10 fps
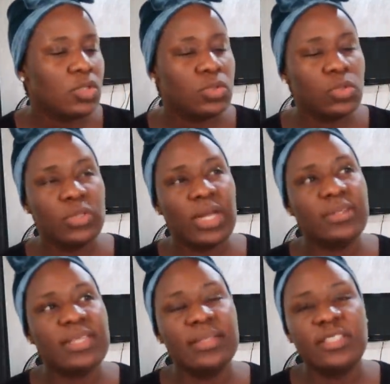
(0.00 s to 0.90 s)
So that
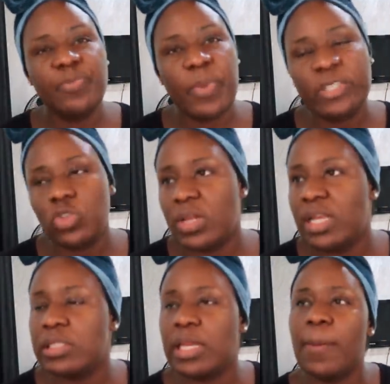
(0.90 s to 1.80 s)
was how this pastor
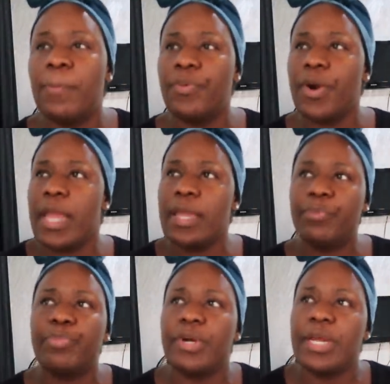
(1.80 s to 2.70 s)
now started praying.